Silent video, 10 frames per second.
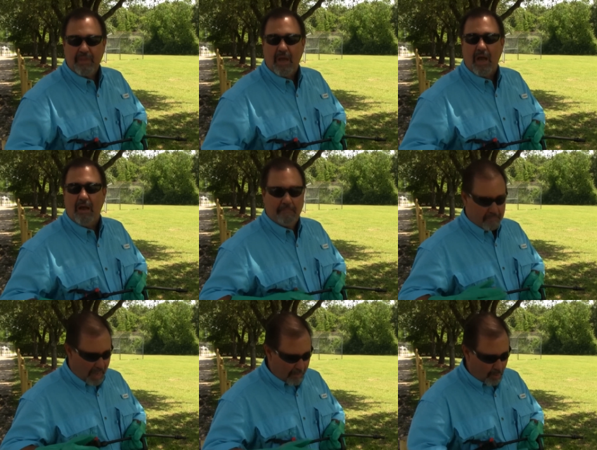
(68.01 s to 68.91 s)
Um,
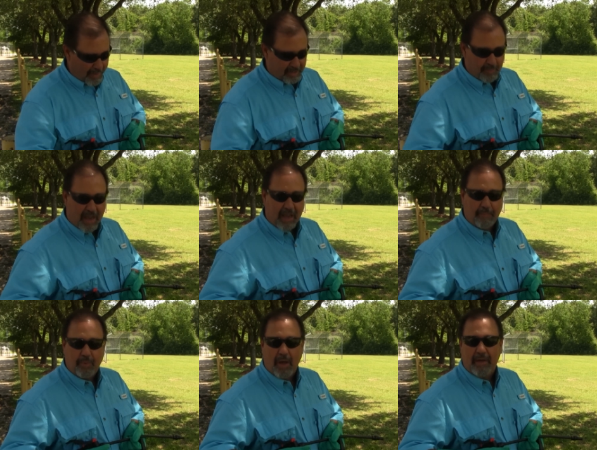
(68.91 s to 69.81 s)
I'm gonna mix my
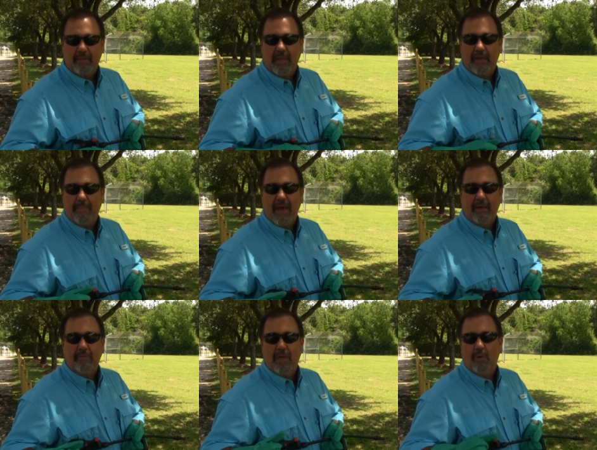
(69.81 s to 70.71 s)
product at
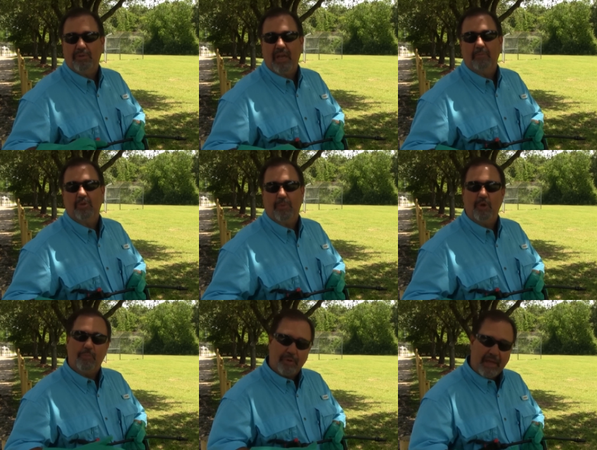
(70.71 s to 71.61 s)
about uh, a
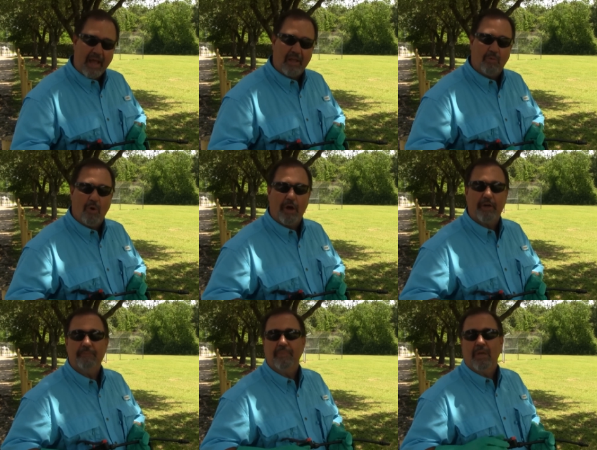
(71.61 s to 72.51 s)
tablespoon per gallon of
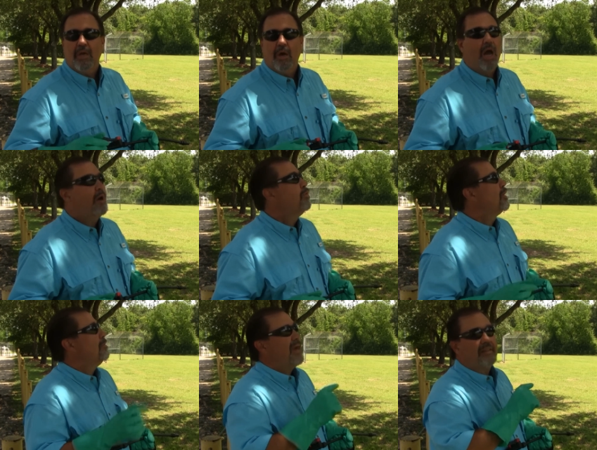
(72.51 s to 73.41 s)
water. Uh, we're
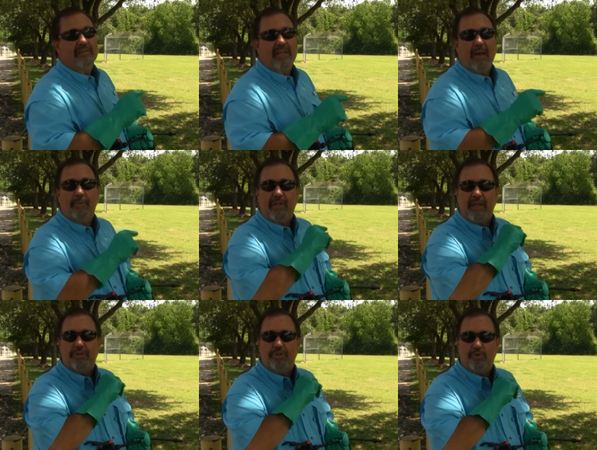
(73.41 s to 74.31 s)
gonna make this
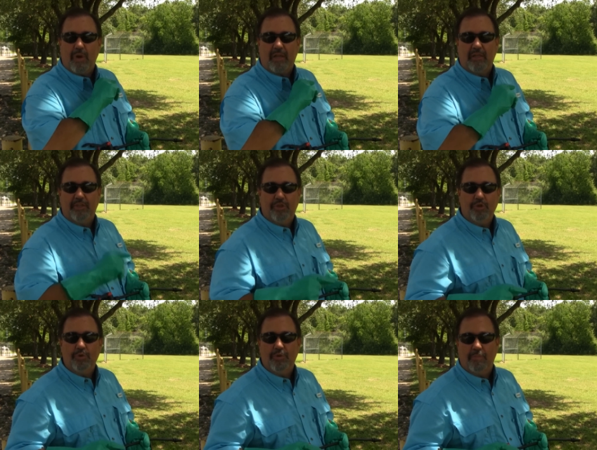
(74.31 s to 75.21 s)
application directly
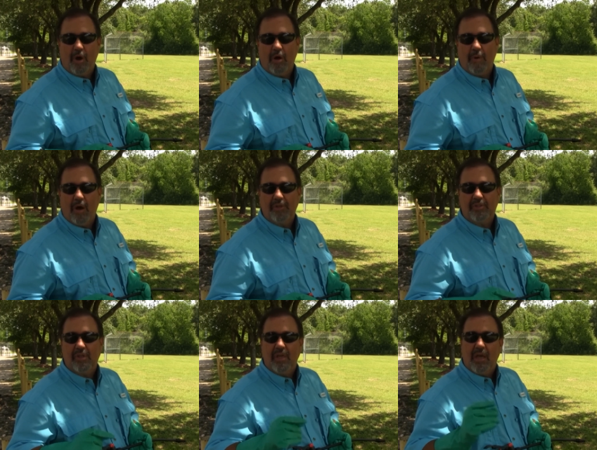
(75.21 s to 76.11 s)
to the ball
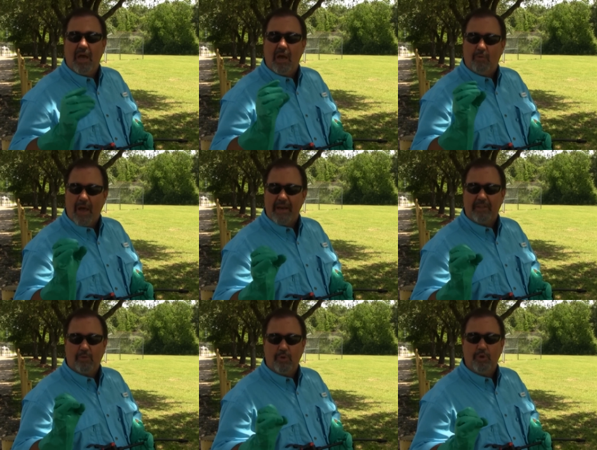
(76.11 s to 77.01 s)
moss, uh, right
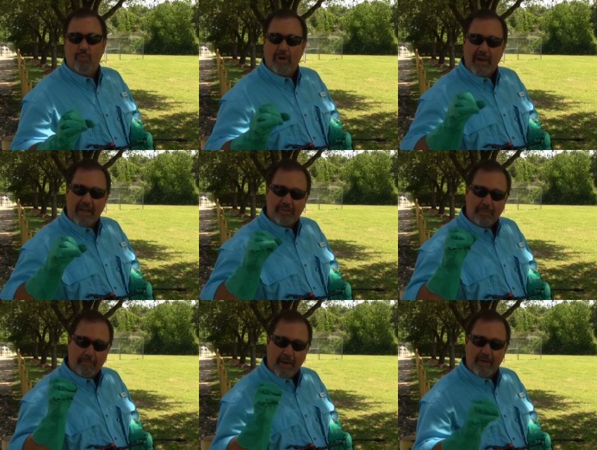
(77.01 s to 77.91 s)
at the root where it actually
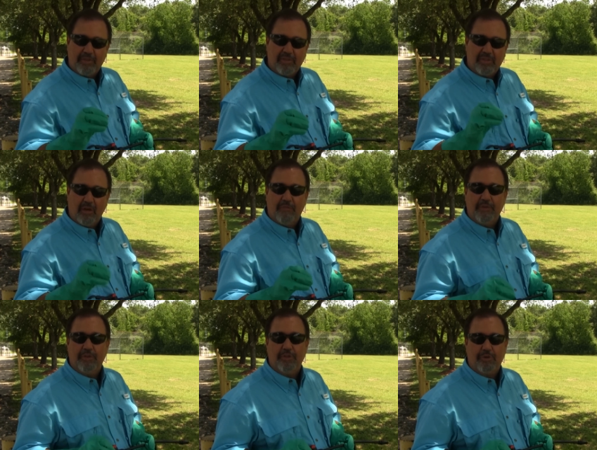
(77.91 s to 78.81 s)
buries itself
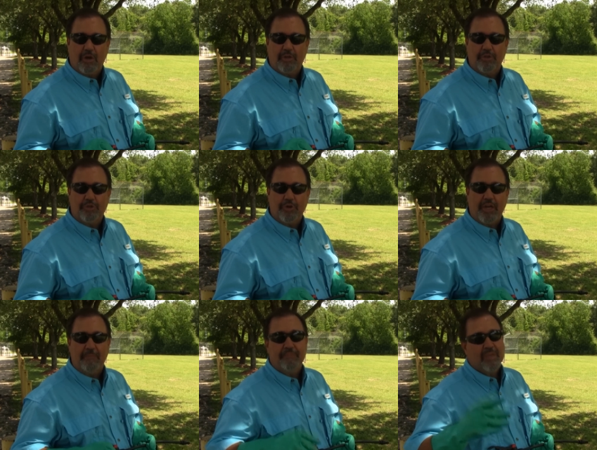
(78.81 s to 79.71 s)
into the trunk of the tree.